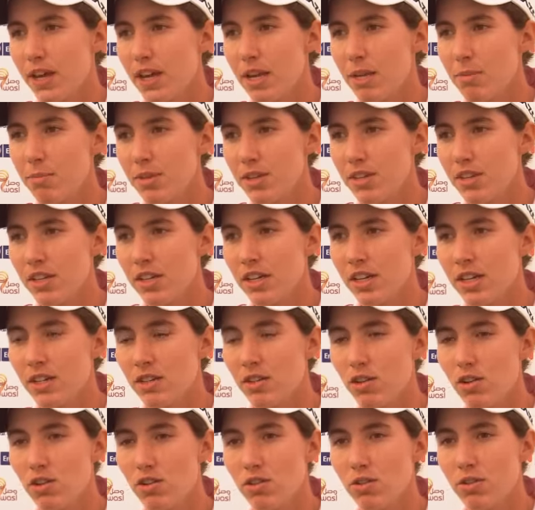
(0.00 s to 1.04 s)
and I mean, she
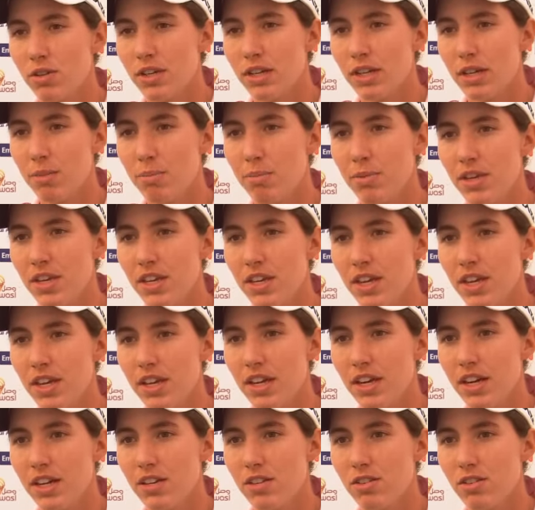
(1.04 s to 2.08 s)
has also her
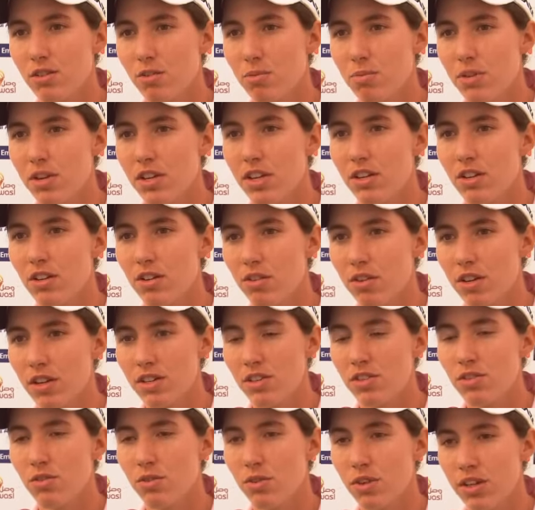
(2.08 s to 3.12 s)
LPGA card. So many
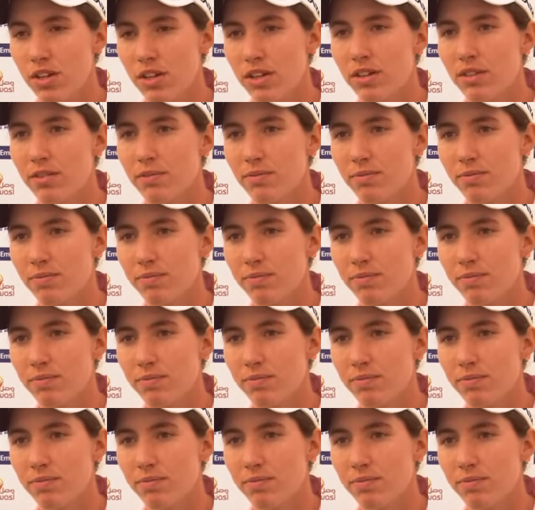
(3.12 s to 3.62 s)
congrats to her.